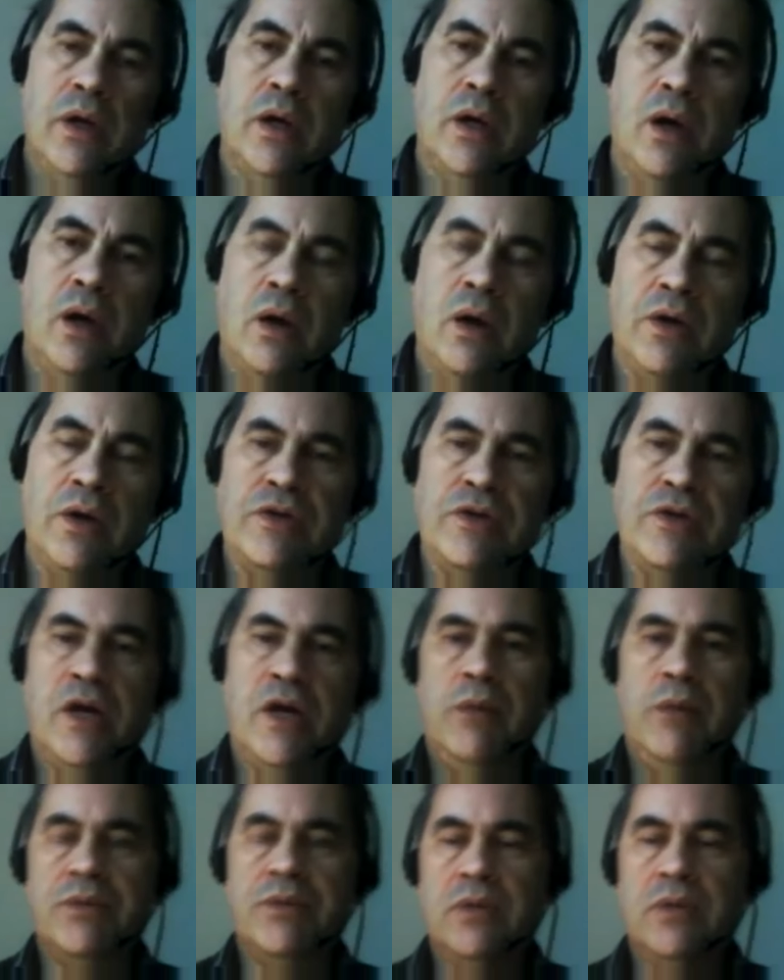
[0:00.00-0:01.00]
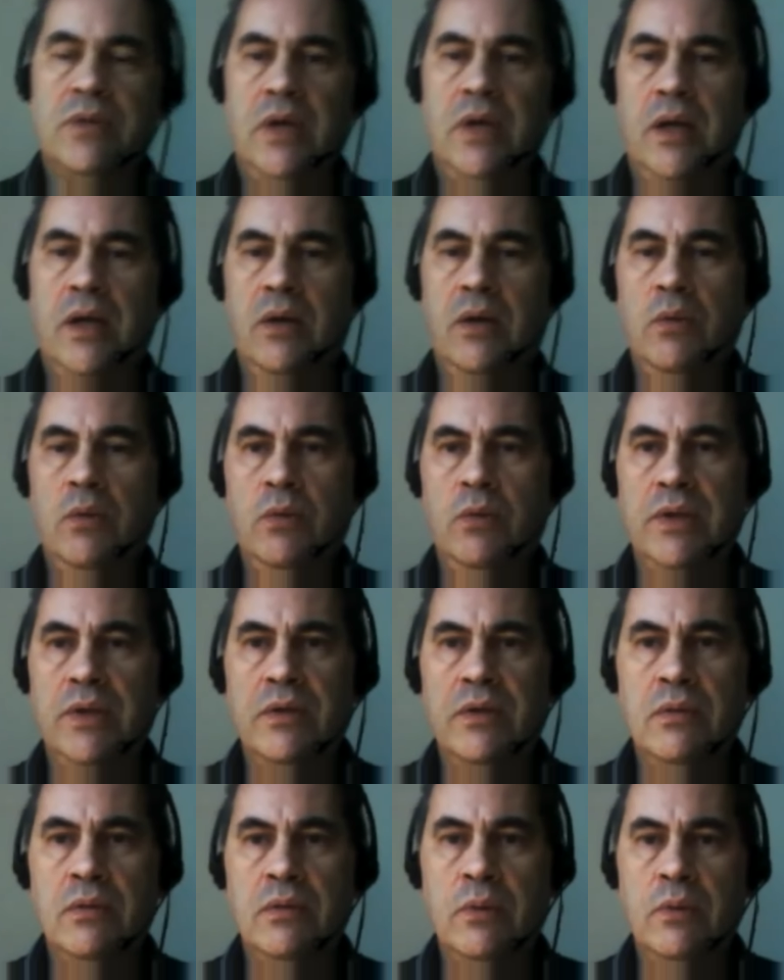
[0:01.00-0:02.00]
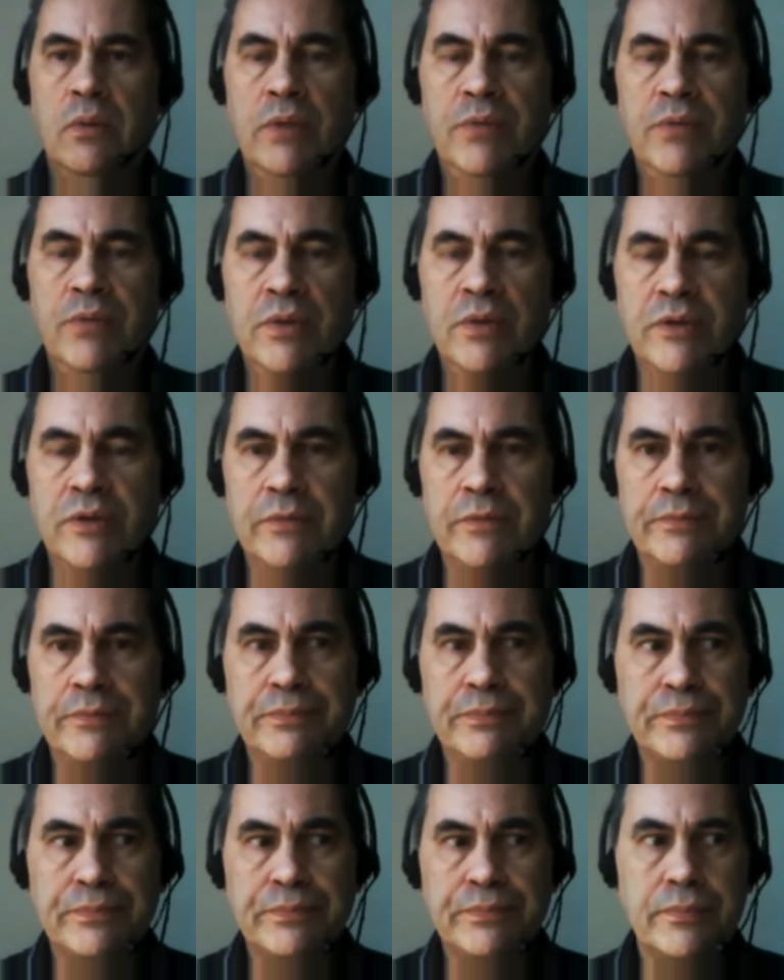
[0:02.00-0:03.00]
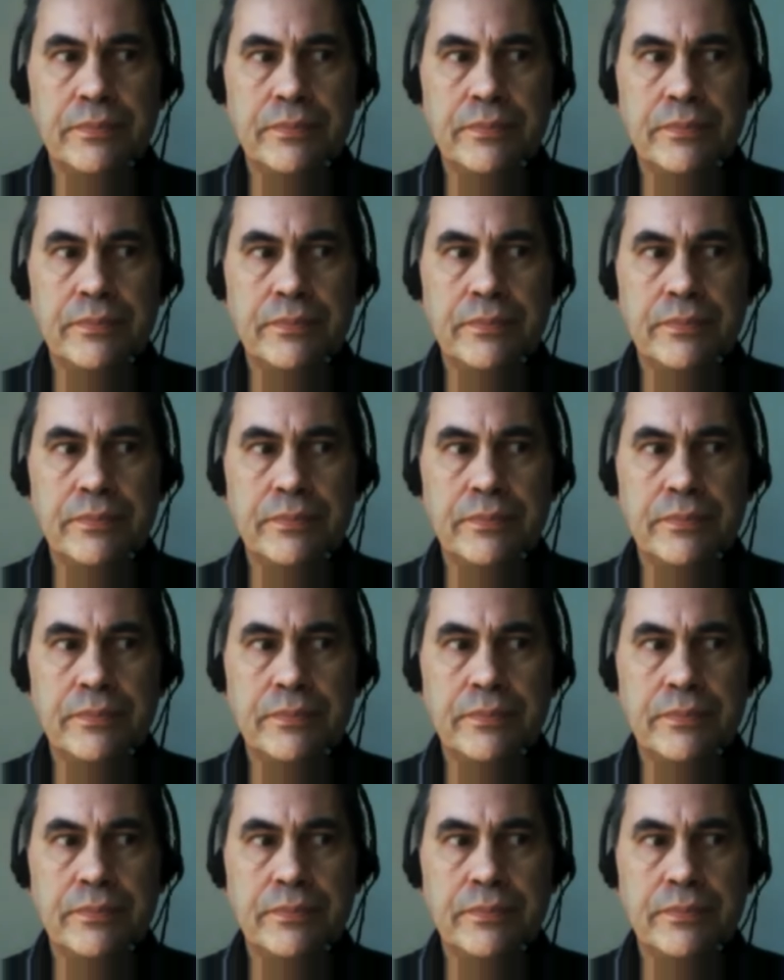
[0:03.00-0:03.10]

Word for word: archetypes and with with beauty. Yep.